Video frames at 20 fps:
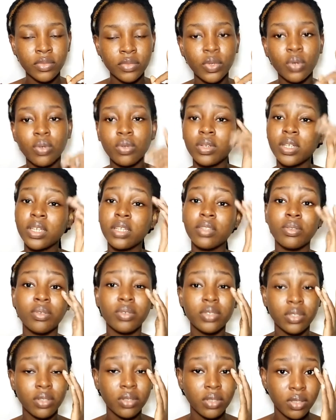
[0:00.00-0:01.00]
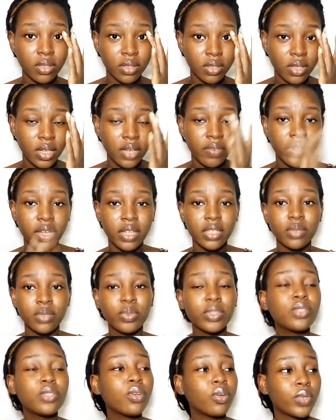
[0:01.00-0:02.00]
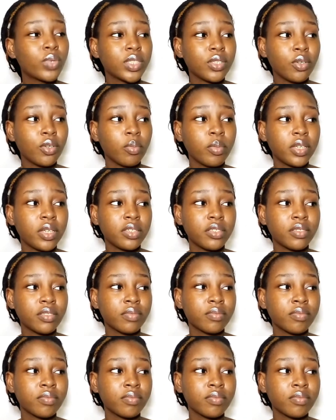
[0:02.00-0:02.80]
Oh, okay, no, it's not, it doesn't have heart. Which song was in your mind?